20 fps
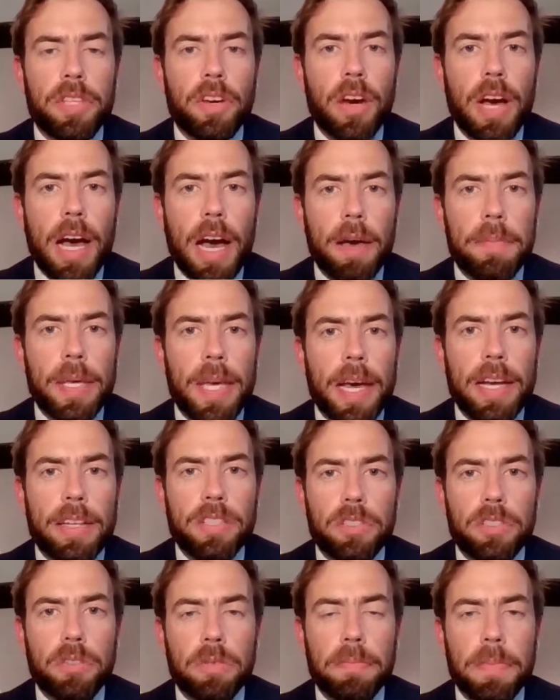the RBA
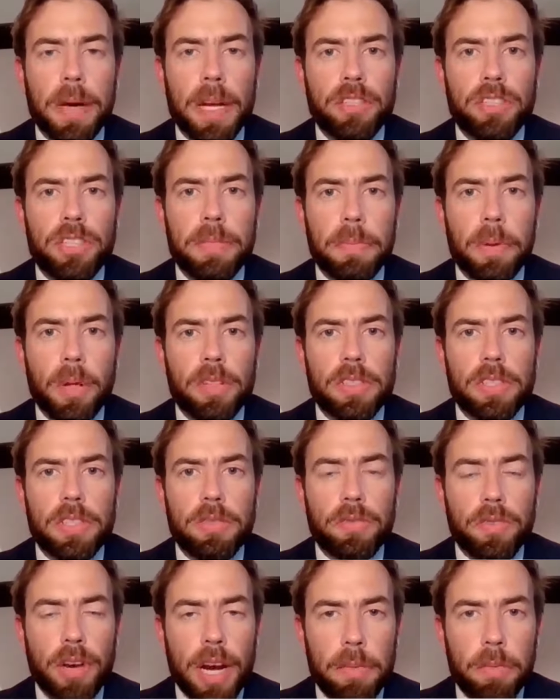to do a monetary
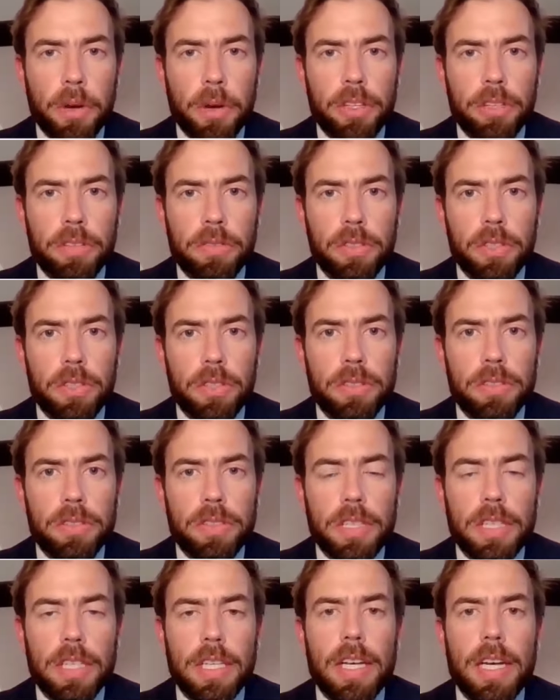policy framework review.
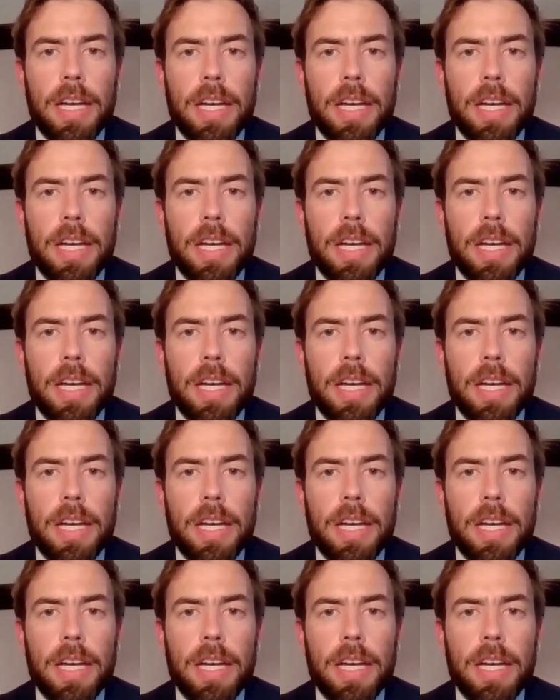